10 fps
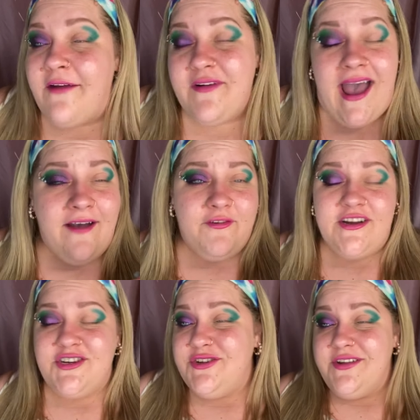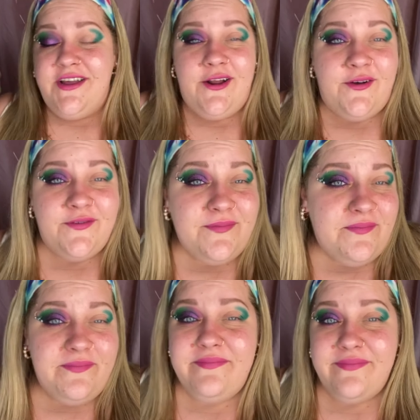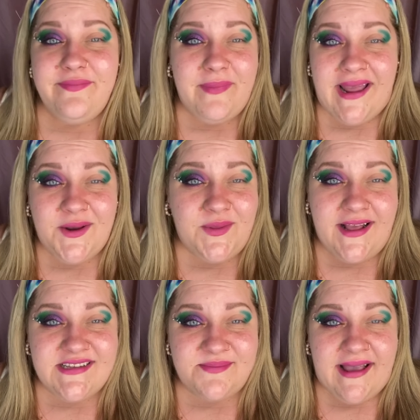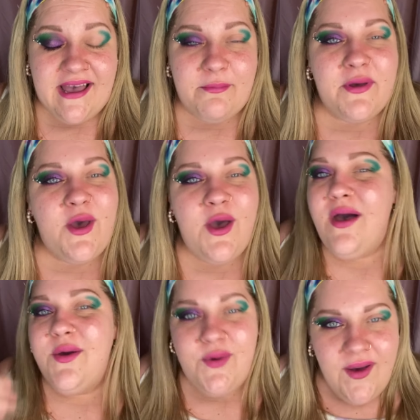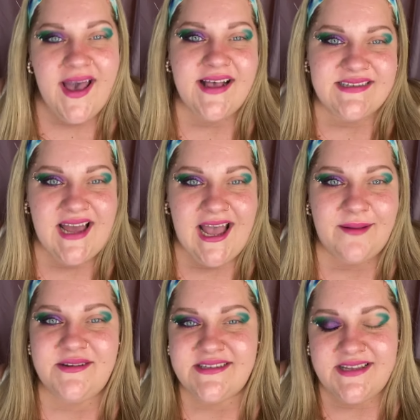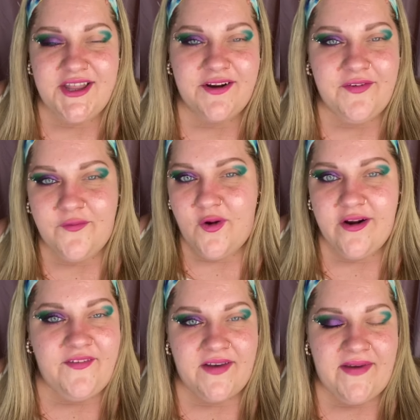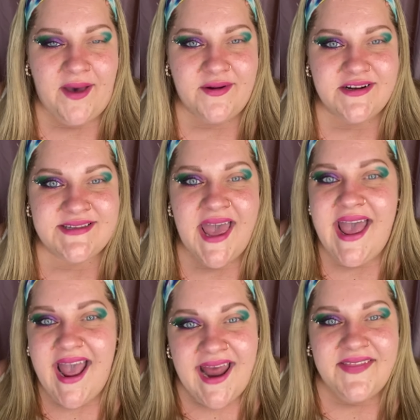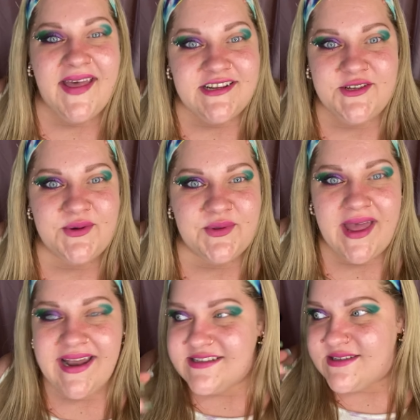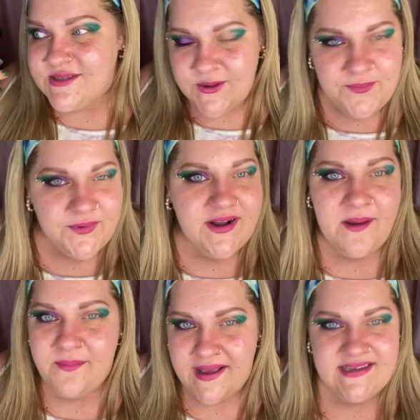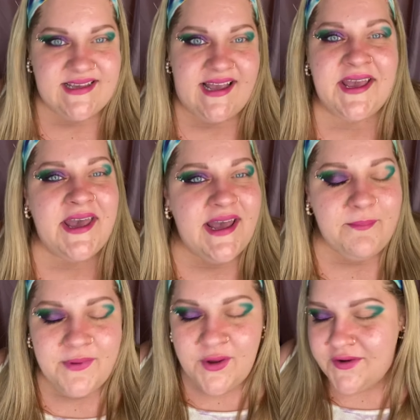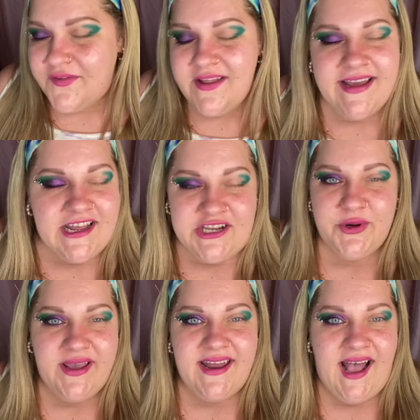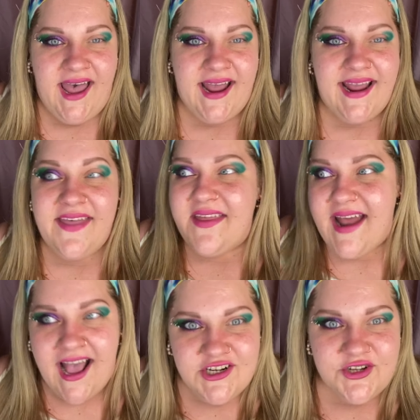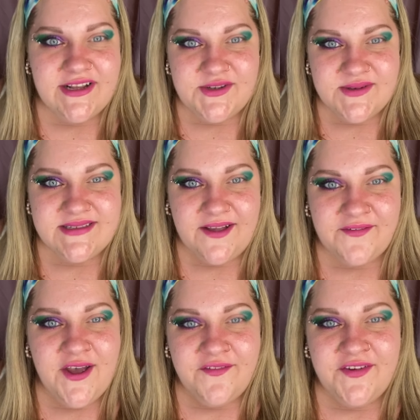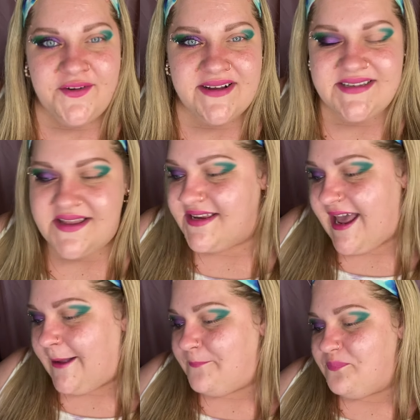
average, you know, man who likes makeup, who has time to sit there for four or five hours and like do that super amazing, beautifully intricate eye and then actually do stuff for the rest of the day?